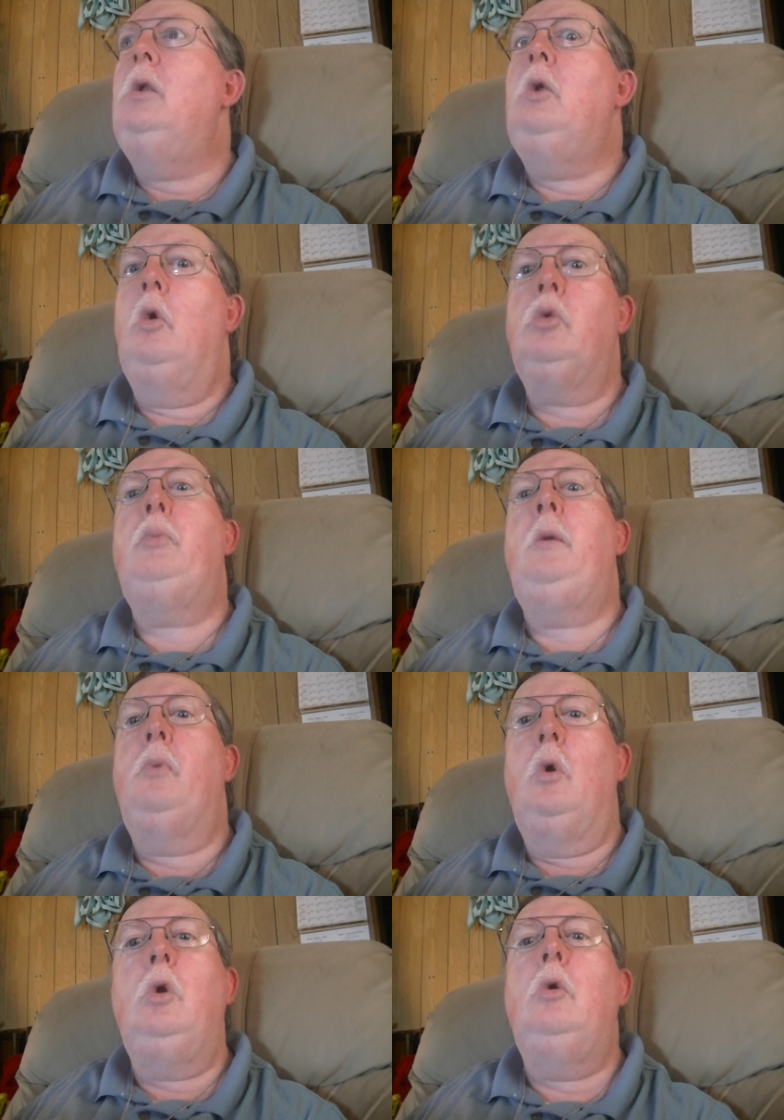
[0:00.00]
those
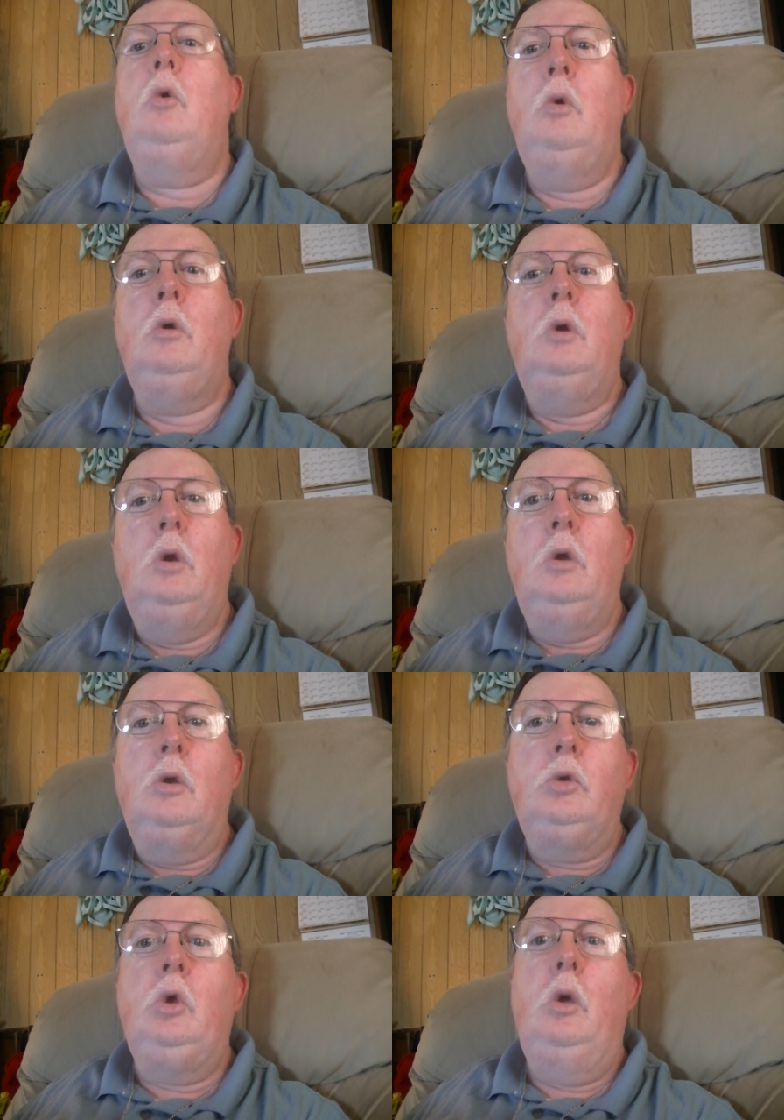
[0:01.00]
people who
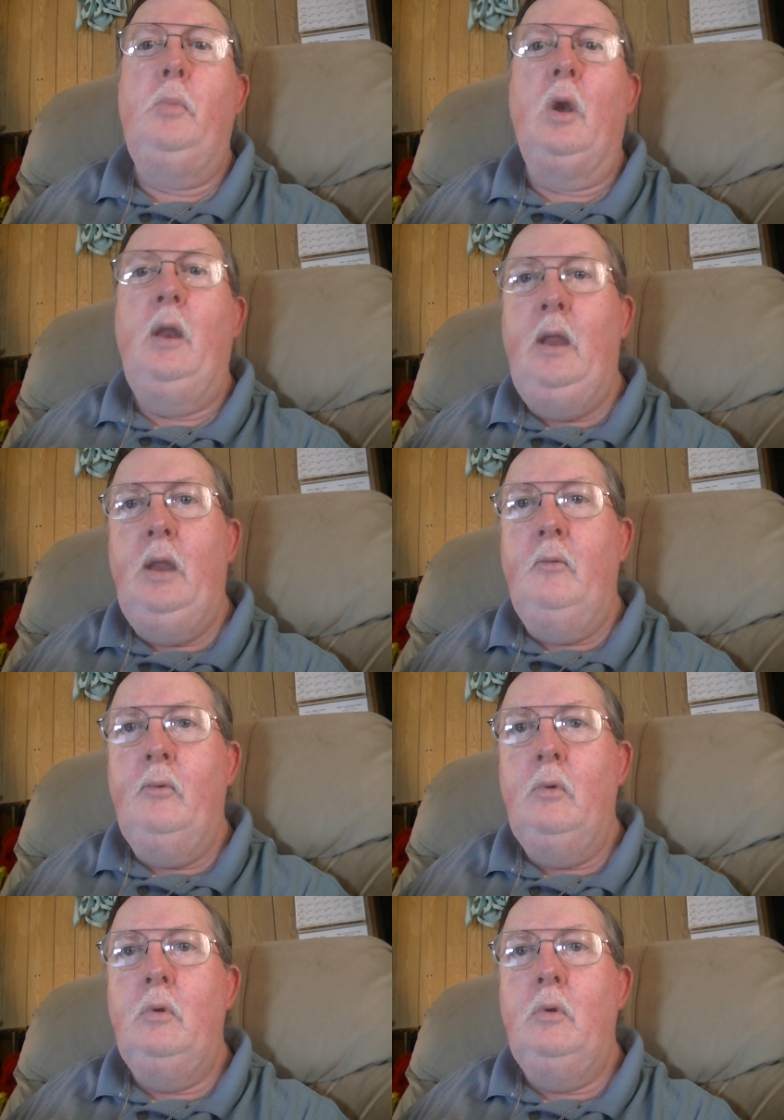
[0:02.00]
do believe